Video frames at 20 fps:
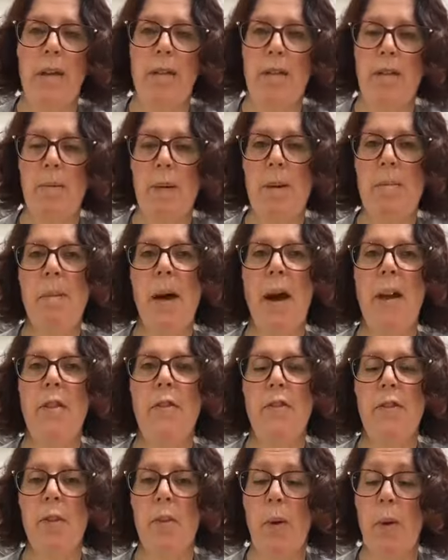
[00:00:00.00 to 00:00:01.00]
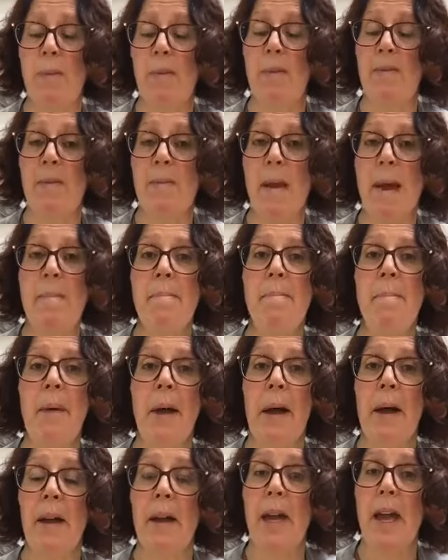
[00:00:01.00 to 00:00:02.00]
to be mindful when we
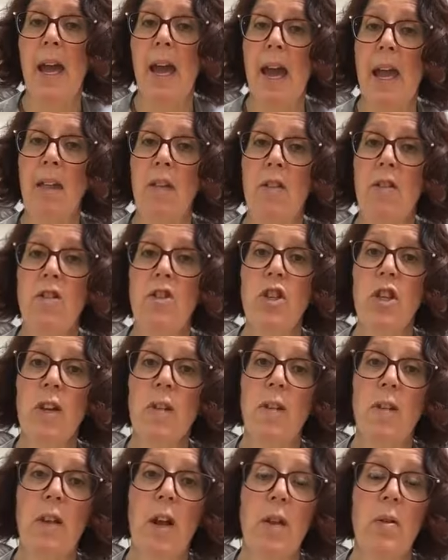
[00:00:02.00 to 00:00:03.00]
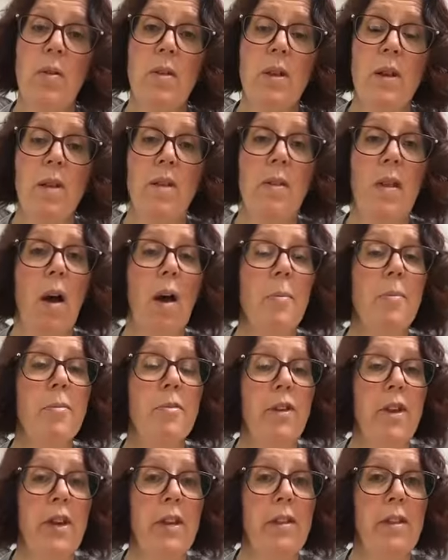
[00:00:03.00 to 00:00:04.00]
remember is to just notice our
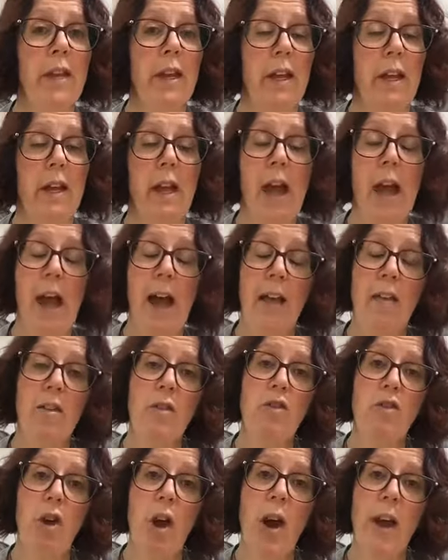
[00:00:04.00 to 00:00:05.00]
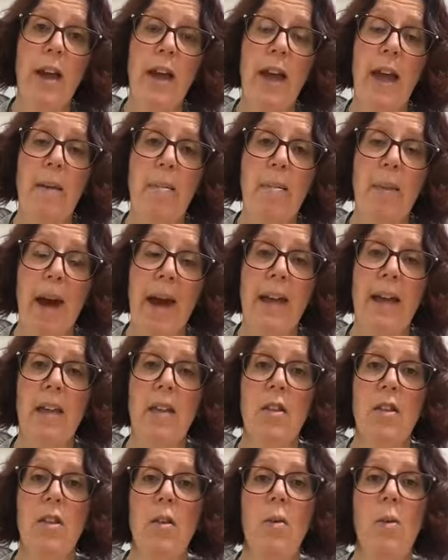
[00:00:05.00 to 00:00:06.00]
breathing and to try and get back
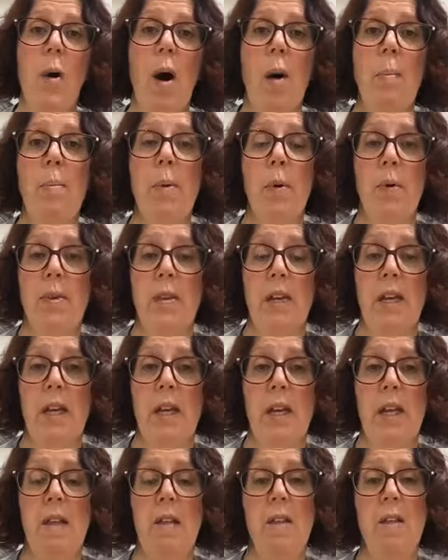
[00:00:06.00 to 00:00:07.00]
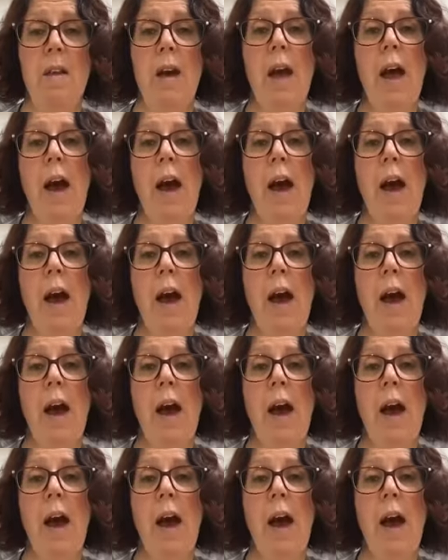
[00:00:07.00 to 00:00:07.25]
into our bodies,